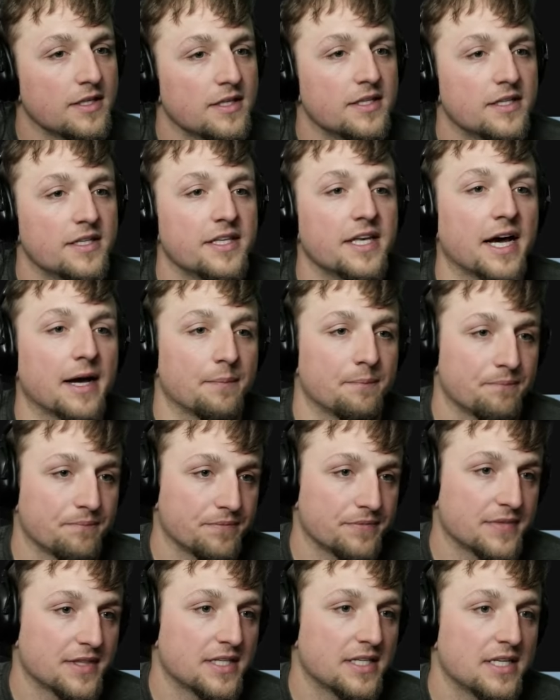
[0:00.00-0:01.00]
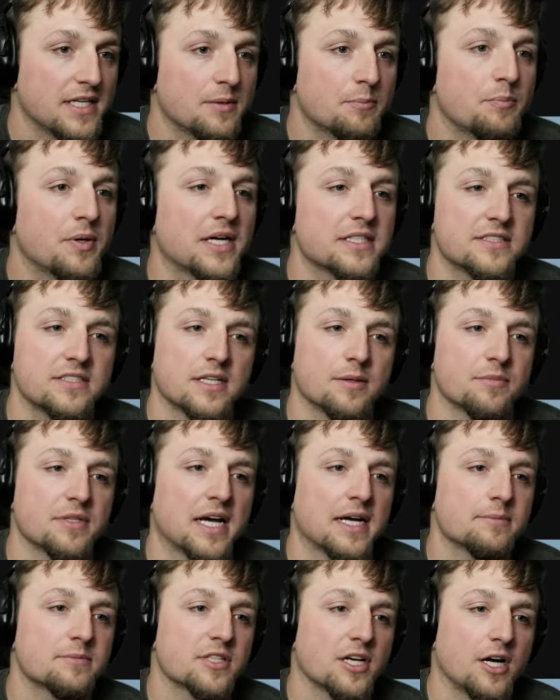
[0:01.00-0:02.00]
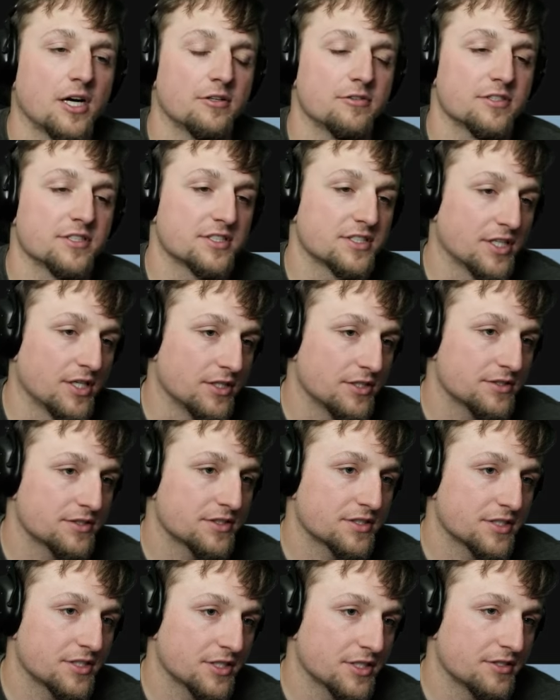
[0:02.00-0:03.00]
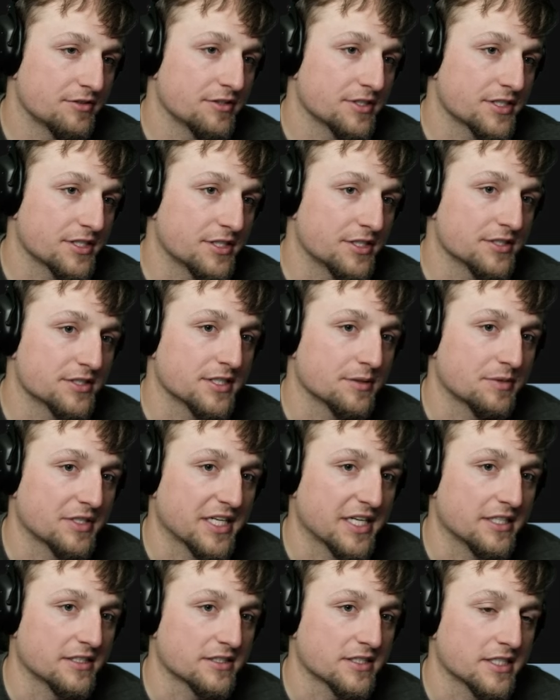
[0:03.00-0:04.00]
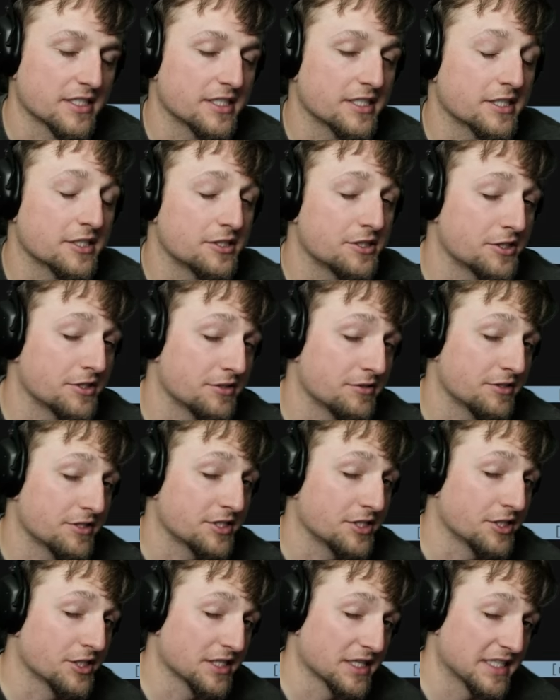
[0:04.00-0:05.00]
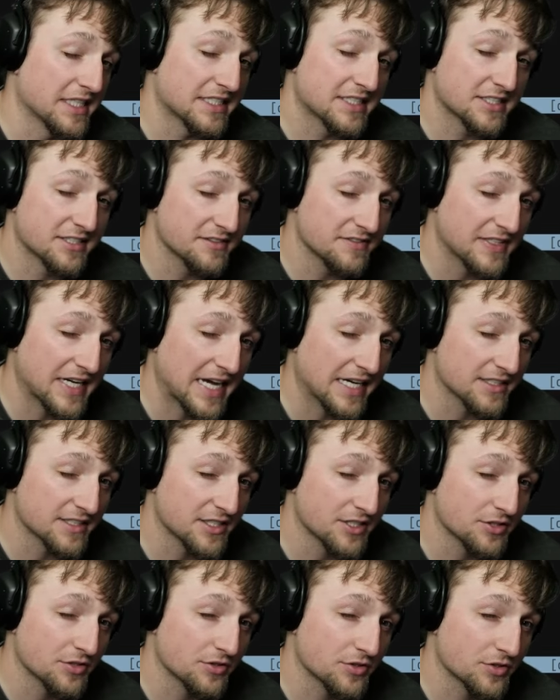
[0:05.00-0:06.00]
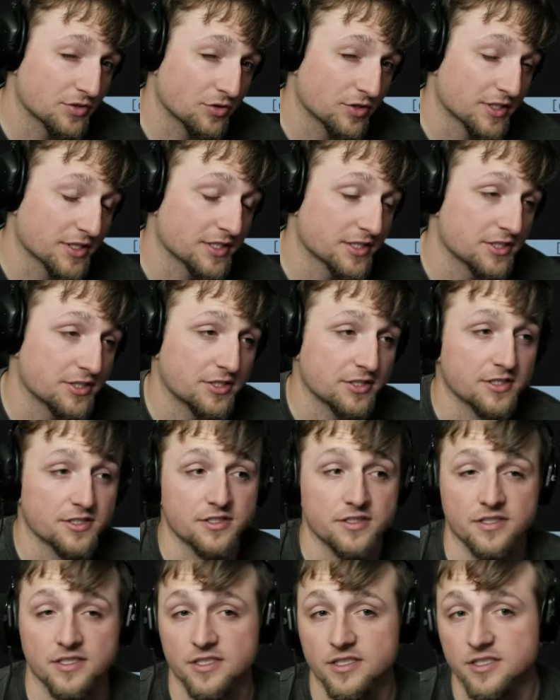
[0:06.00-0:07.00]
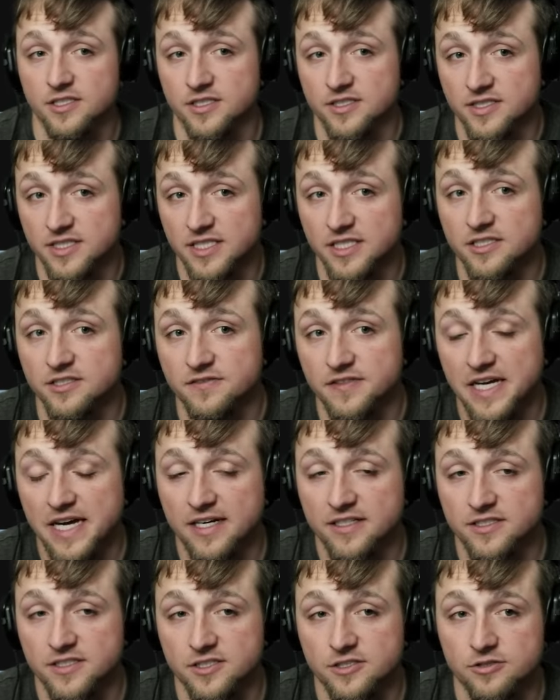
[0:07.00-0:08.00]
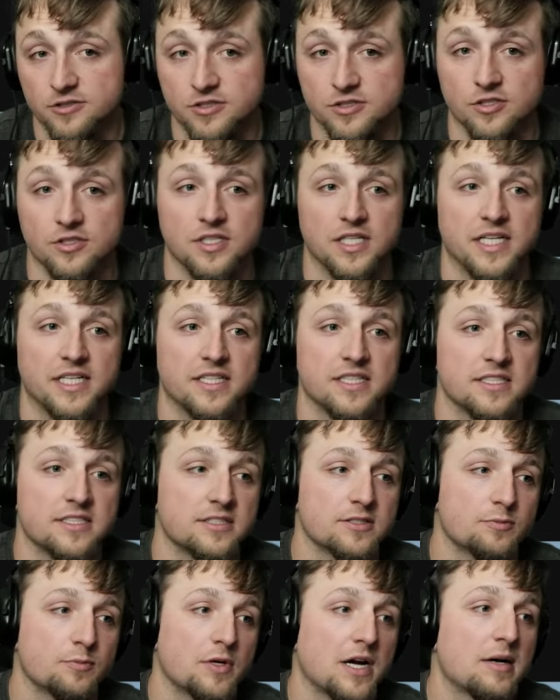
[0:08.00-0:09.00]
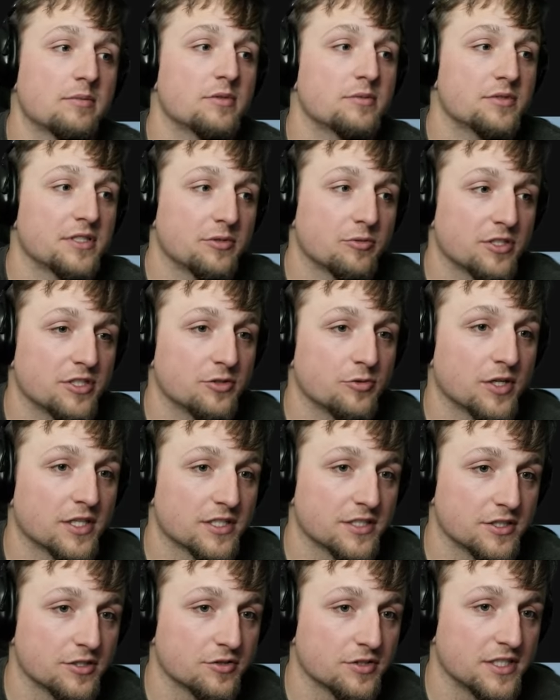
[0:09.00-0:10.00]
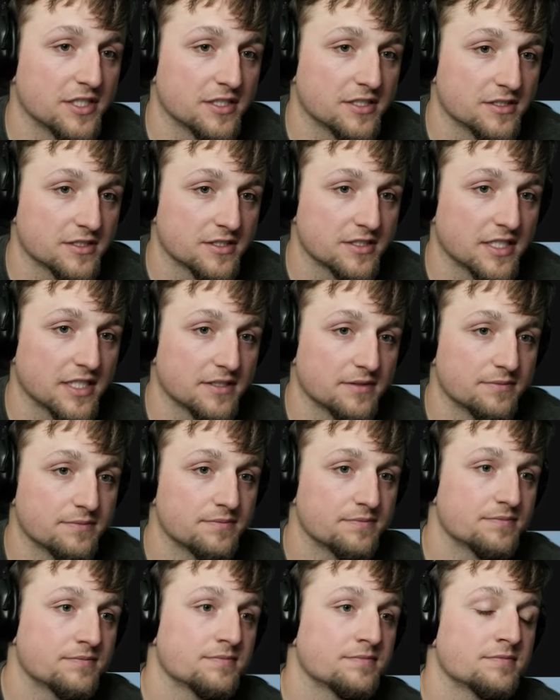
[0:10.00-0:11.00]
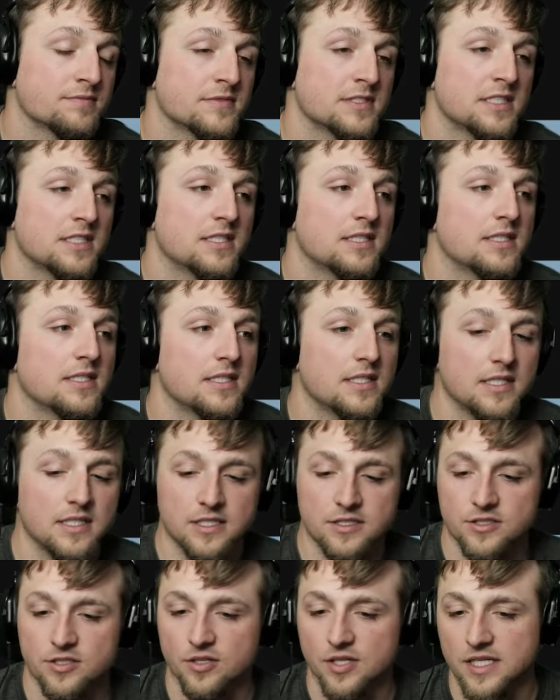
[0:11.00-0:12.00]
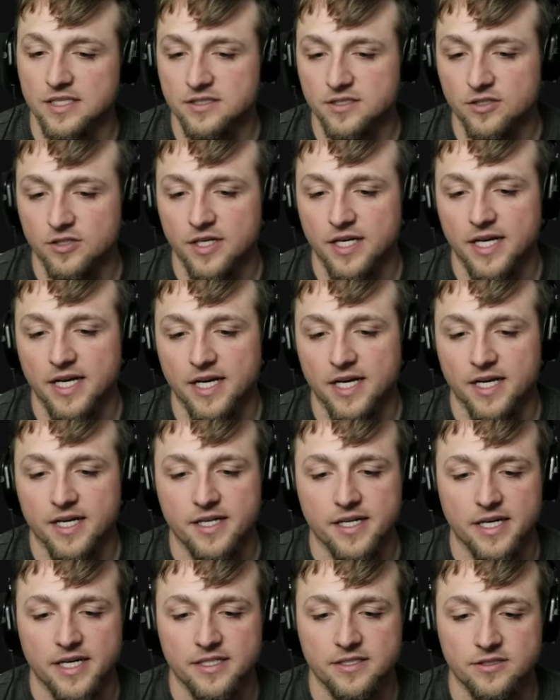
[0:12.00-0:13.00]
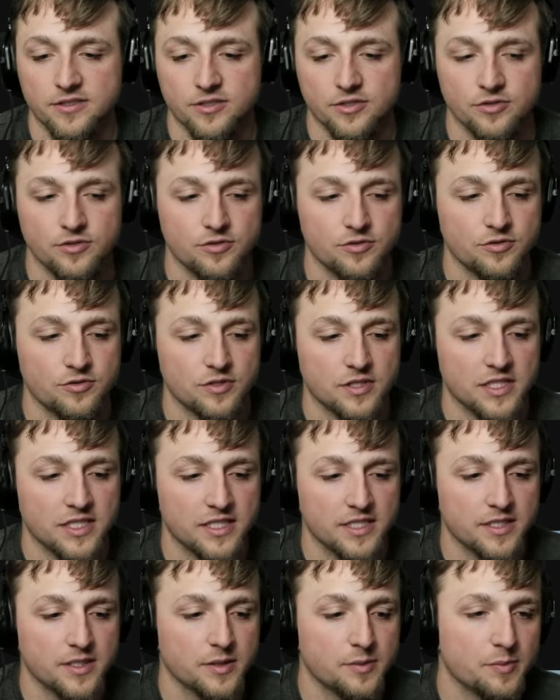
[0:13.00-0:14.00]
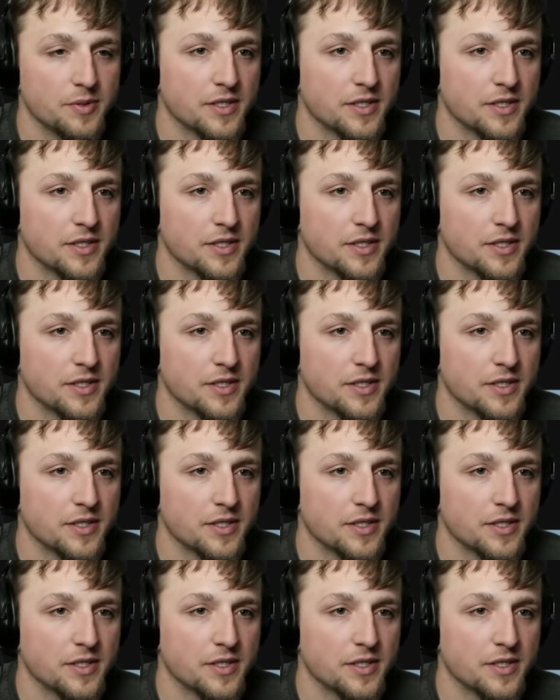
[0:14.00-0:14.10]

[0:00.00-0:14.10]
Yeah. But sometimes our result could return something else. Like it could return a list of values, or it could turn a single value. So like this is probably what you want to do here instead. So let's go ahead and do lib.